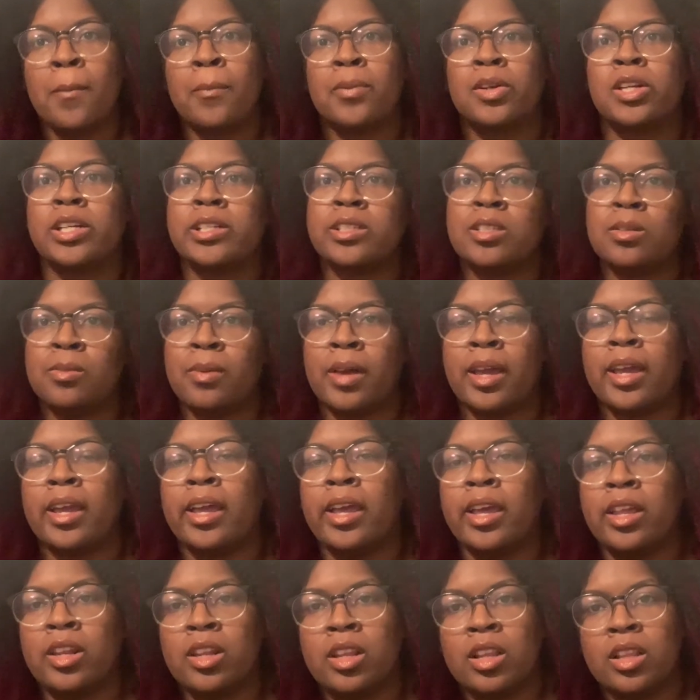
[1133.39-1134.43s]

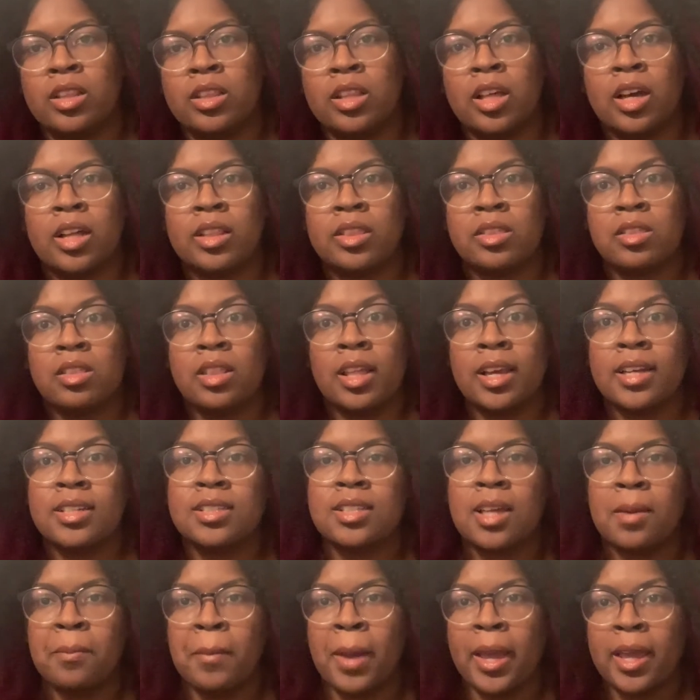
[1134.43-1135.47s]
participate in the
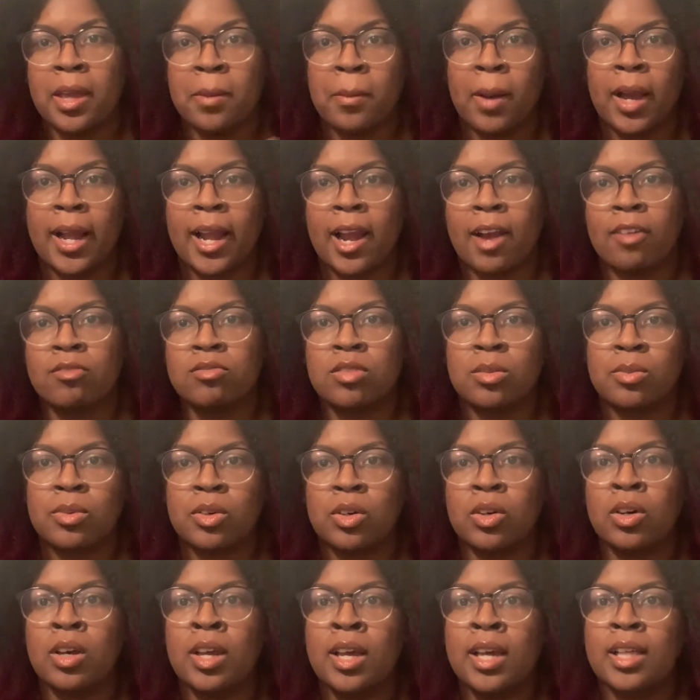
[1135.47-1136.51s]
things that made him
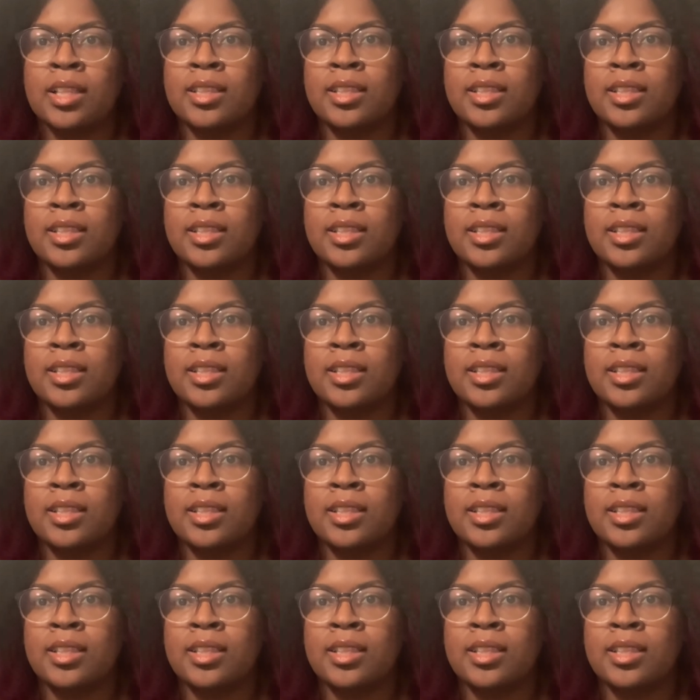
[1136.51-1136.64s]
uncomfortable